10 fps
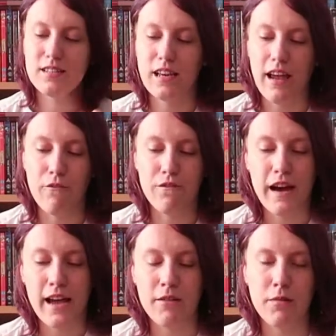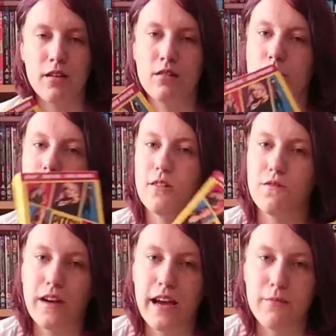saying Fat Amy, oh my
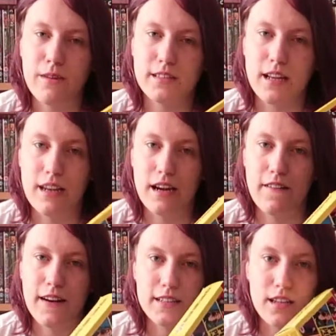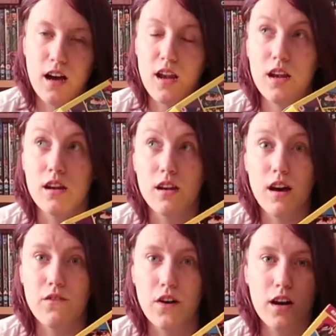god, Fat Amy is hilarious. I
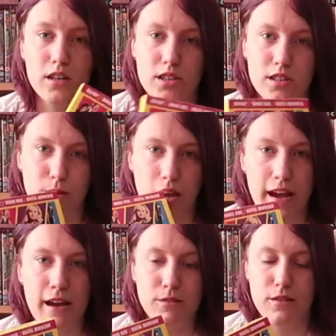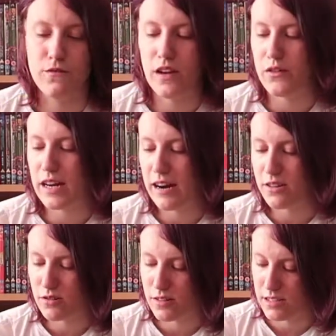love her. She's my absolute favourite
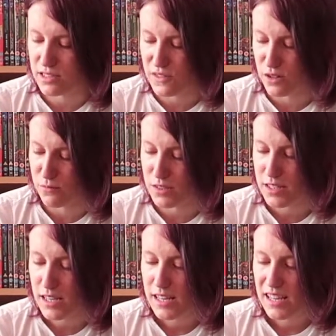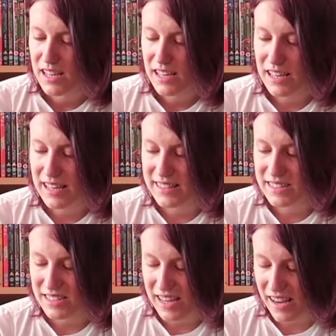character in these films.
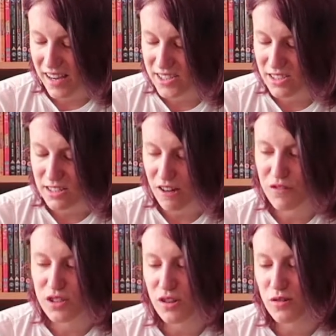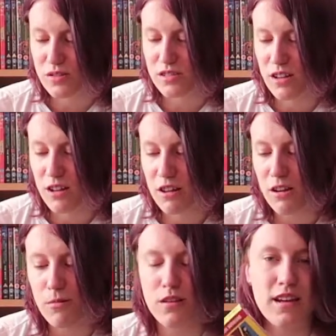And yeah, I just love the songs. And I
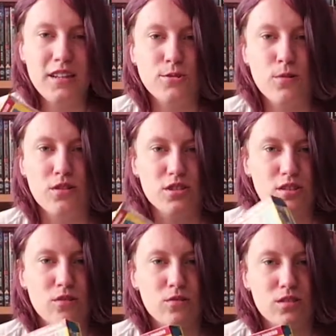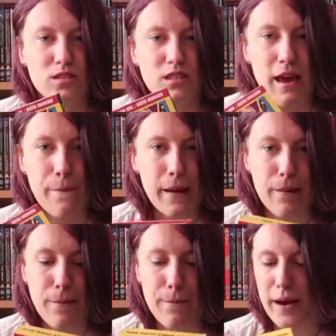think with each one the songs get
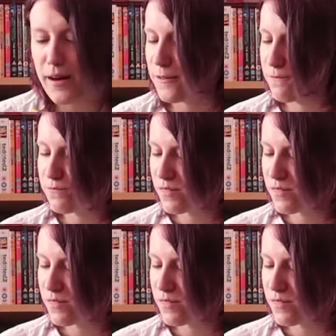better and better.